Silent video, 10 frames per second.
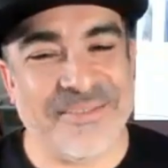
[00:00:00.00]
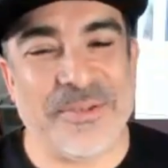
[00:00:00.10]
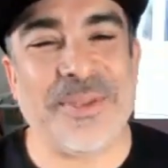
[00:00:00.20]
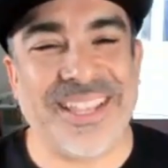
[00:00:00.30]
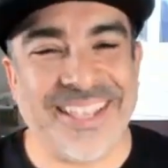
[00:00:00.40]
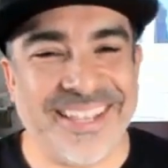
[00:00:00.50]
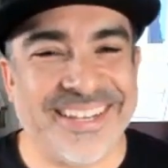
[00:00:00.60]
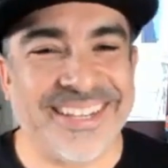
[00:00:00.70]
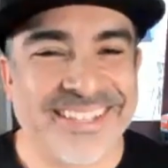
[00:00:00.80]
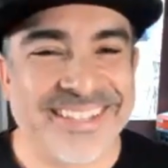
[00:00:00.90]
we'll be good.
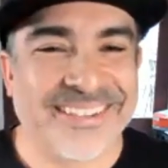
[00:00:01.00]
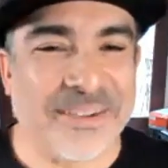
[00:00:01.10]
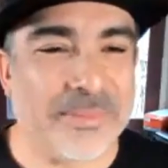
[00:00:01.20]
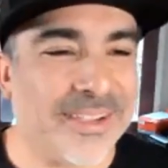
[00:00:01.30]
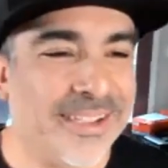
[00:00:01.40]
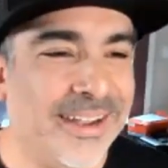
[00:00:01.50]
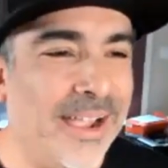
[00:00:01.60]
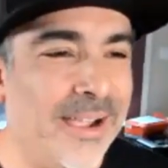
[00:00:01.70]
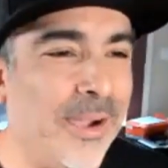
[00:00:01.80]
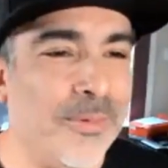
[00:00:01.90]
We'll be good.
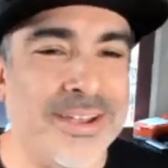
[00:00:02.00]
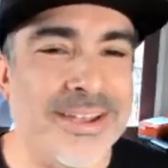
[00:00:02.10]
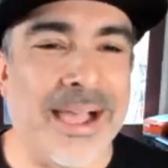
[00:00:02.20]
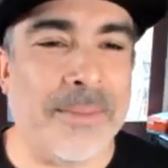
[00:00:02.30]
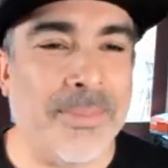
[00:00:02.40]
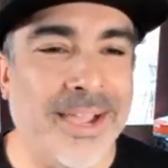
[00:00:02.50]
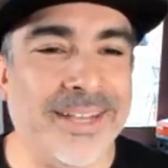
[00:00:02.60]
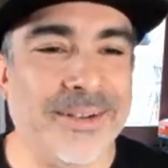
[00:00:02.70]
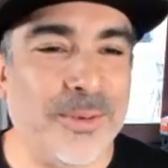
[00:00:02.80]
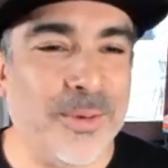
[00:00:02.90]
I, I, would not
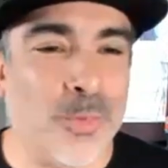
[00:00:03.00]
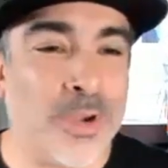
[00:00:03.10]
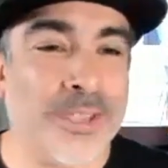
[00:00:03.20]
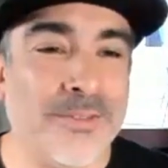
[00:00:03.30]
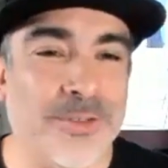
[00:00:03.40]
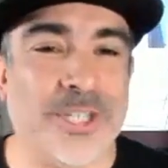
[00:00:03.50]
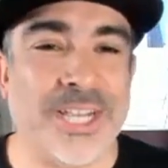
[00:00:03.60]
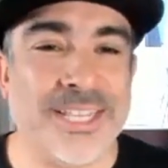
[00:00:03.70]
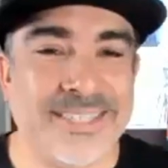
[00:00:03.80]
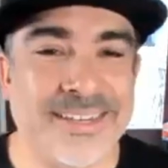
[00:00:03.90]
mind working for
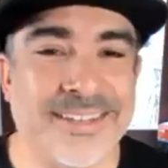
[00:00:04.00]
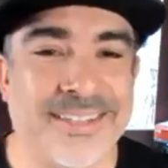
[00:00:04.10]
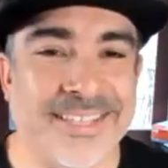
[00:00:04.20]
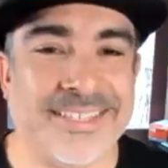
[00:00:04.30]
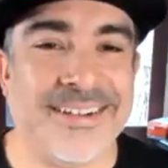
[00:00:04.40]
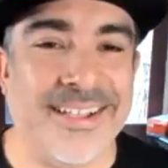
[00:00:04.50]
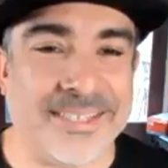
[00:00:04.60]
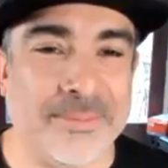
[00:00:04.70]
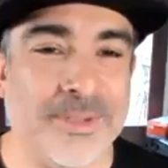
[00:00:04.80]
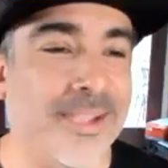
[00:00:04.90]
Justin. He's an
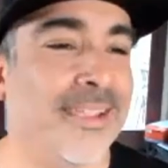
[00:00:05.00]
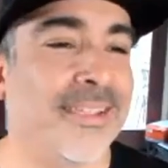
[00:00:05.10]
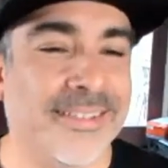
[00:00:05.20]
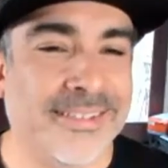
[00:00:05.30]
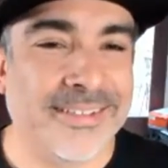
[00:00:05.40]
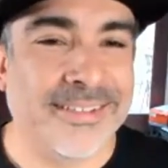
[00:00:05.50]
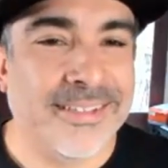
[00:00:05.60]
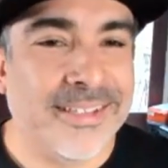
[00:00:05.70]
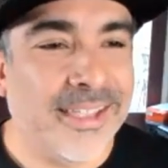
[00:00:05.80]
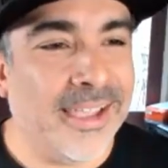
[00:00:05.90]
awesome guy.
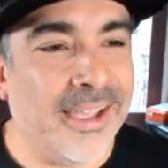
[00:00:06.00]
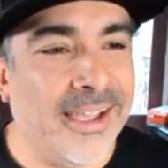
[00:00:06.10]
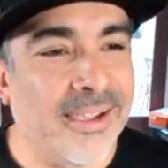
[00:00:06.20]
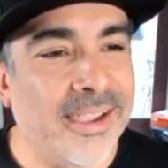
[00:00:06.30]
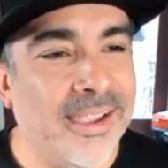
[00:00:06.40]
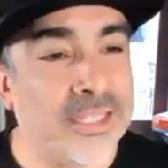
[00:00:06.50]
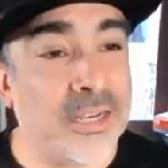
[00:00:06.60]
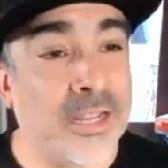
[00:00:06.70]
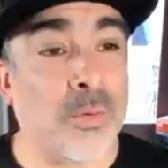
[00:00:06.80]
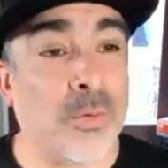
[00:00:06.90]
Uh, here's
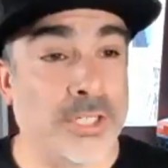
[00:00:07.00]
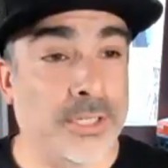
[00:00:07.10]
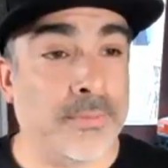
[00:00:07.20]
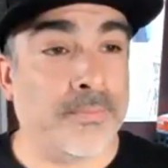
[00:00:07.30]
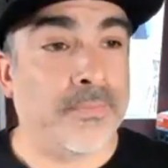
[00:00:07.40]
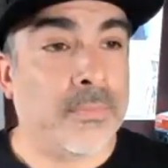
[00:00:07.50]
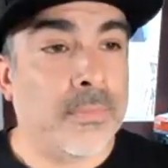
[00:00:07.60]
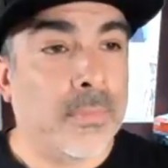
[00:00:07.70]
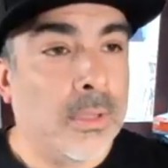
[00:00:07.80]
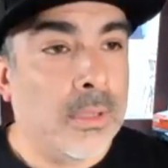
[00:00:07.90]
another question
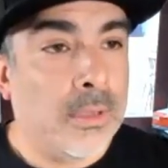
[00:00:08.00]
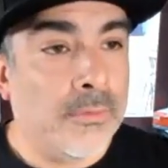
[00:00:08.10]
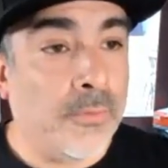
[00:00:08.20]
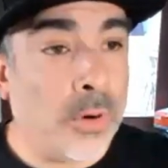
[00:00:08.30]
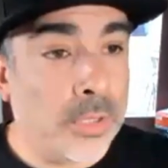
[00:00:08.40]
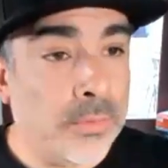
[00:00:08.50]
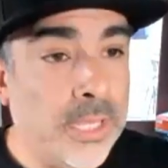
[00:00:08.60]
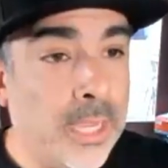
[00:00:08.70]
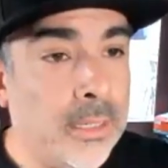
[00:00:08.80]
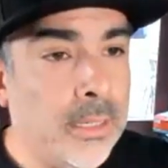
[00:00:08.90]
for you,
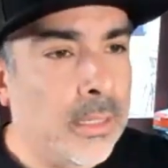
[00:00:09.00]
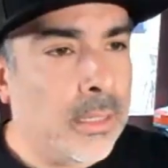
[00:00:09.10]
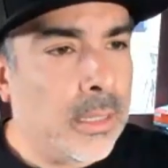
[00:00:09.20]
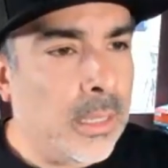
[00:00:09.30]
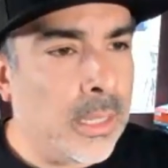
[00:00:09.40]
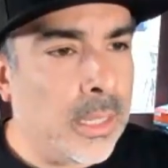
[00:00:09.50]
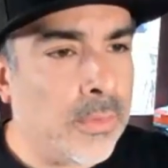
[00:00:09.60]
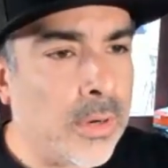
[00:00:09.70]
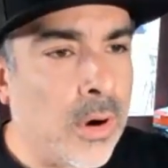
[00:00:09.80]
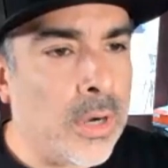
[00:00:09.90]
Dan. Uh, in
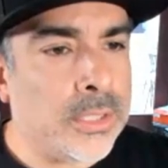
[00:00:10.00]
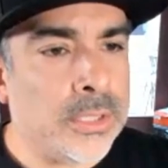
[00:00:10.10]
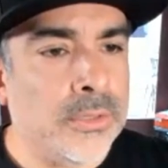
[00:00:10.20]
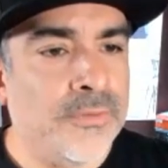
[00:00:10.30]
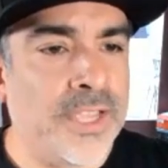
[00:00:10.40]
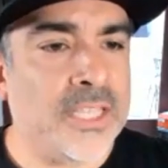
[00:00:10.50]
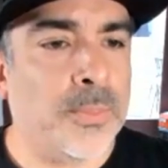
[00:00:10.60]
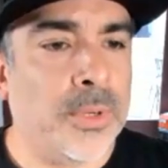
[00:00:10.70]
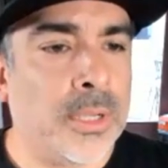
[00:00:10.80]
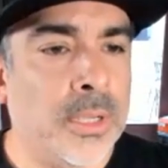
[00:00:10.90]
regards to
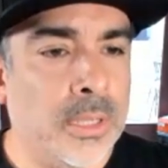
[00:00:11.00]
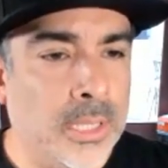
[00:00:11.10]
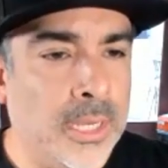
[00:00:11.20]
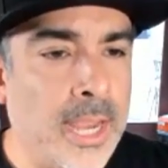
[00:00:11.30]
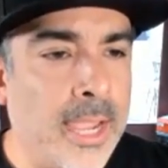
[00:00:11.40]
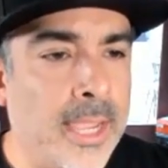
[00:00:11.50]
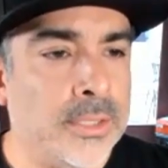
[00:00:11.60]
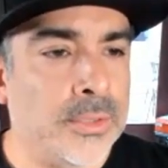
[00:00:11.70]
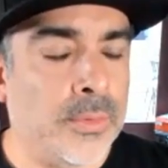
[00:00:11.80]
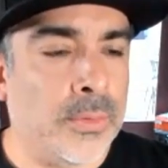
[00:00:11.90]
Facebook lead
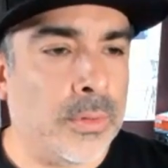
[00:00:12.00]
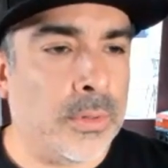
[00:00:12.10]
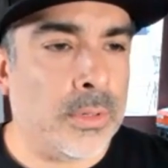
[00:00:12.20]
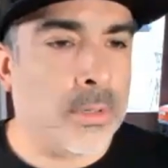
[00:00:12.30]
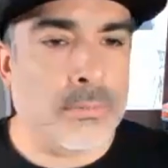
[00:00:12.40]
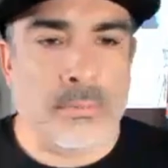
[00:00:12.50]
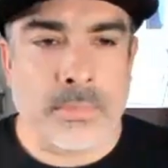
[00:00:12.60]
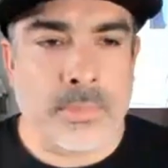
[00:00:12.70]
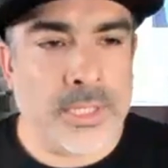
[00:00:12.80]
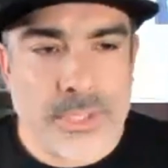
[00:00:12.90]
ads or
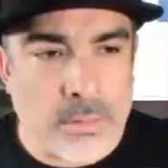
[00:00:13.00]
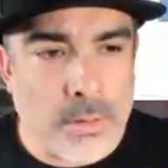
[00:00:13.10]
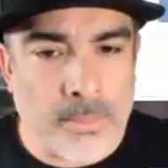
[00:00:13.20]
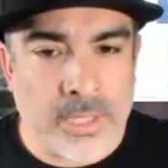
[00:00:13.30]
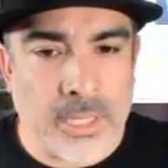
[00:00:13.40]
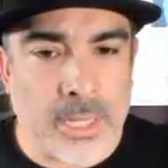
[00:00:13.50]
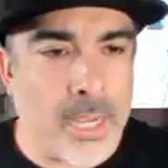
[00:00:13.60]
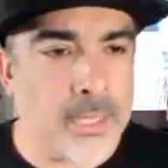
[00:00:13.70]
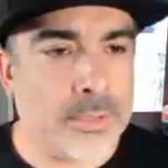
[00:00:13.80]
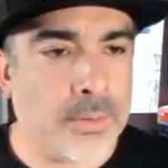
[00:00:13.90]
Instagram lead
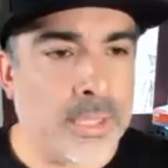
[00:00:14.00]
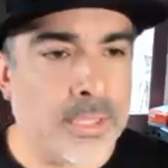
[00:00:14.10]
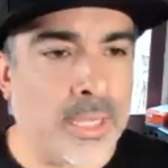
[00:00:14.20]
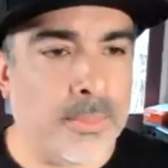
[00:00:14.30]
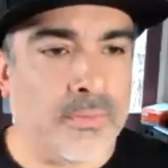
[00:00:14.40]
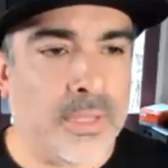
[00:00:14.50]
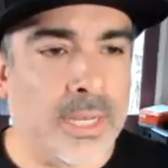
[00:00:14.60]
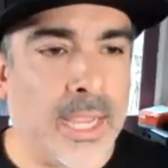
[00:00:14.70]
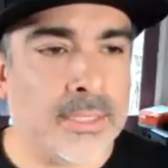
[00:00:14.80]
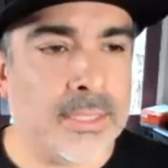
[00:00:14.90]
ads or any type of lead
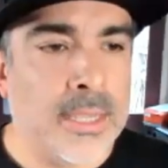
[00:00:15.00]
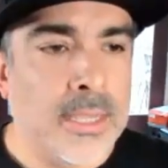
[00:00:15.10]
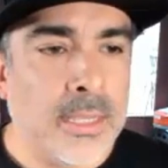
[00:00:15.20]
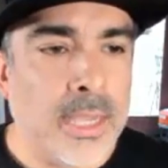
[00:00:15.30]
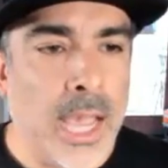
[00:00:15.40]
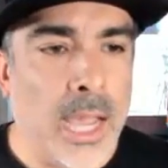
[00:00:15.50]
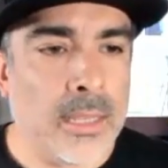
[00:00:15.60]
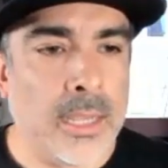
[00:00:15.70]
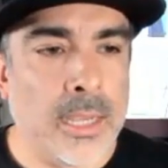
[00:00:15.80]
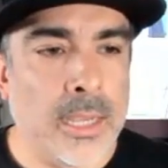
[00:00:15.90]
ads, how do
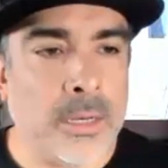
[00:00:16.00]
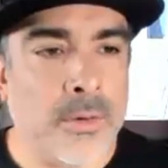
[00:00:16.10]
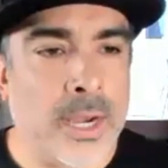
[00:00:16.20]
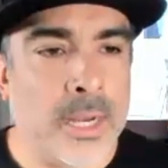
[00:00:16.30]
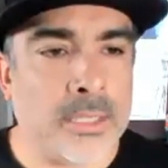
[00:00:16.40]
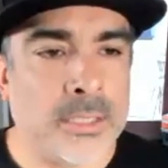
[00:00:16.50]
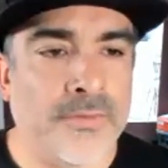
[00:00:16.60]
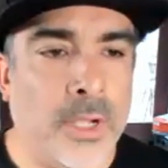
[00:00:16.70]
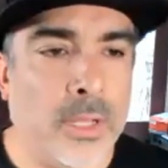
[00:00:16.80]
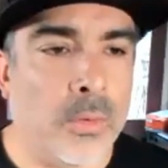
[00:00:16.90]
they integrate into
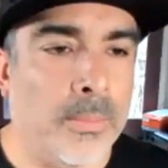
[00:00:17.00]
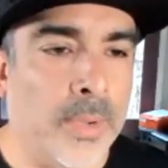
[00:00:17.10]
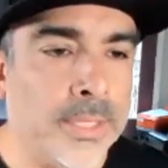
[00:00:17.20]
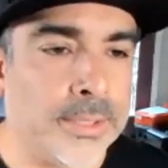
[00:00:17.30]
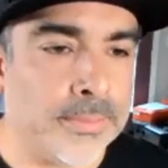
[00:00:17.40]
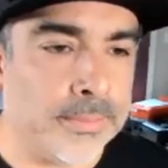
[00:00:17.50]
Follow Up Boss?